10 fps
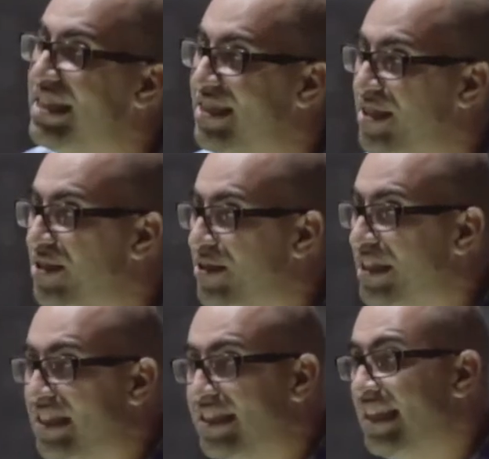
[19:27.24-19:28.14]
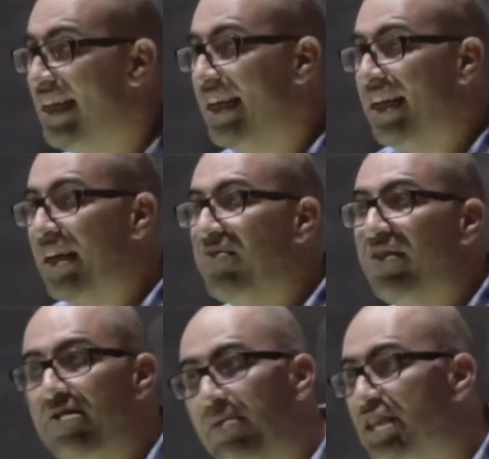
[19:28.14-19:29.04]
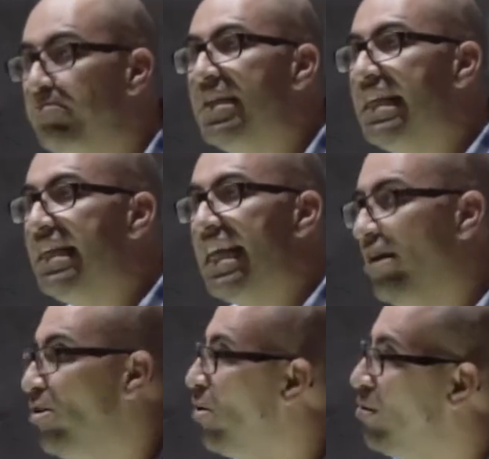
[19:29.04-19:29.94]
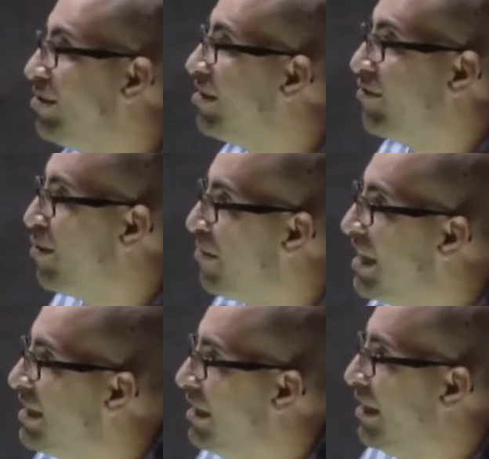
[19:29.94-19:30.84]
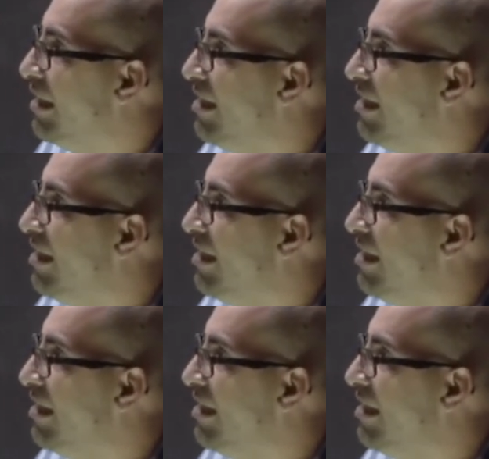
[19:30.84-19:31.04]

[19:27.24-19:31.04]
institutions, can very much be hell holes of repression,